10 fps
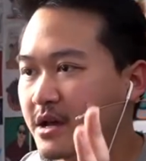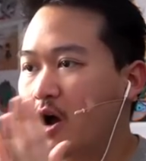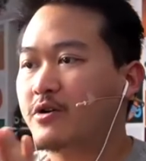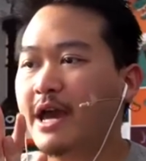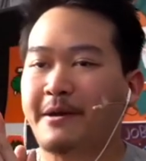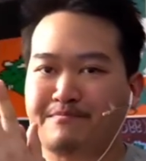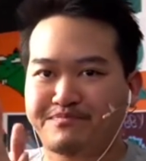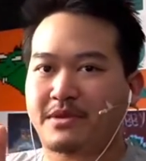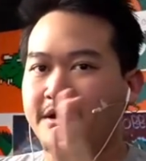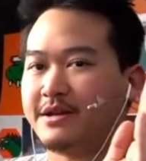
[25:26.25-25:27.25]
Okay.
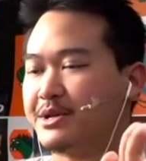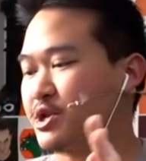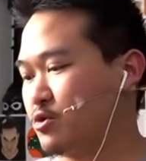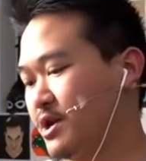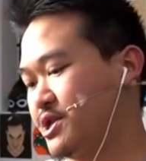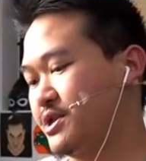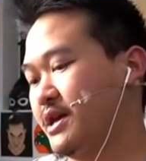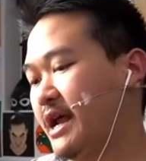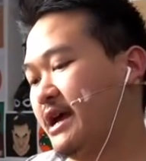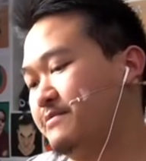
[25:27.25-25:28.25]
It is a question
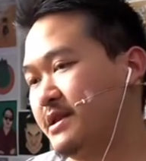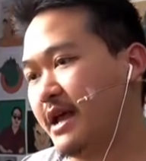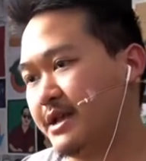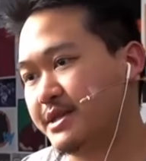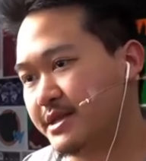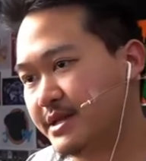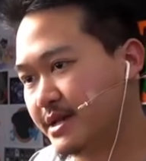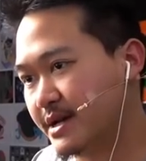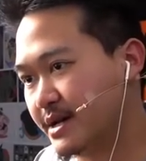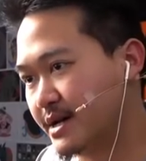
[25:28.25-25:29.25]
that I have been asked
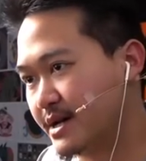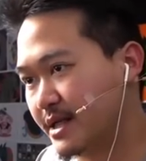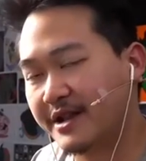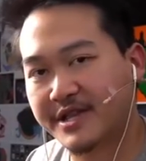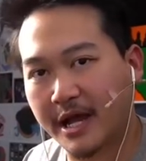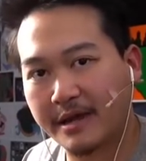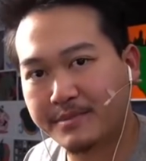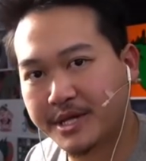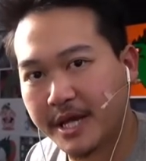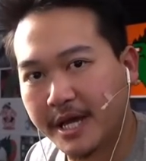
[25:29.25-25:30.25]
a lot of
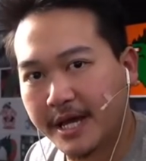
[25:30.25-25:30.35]
times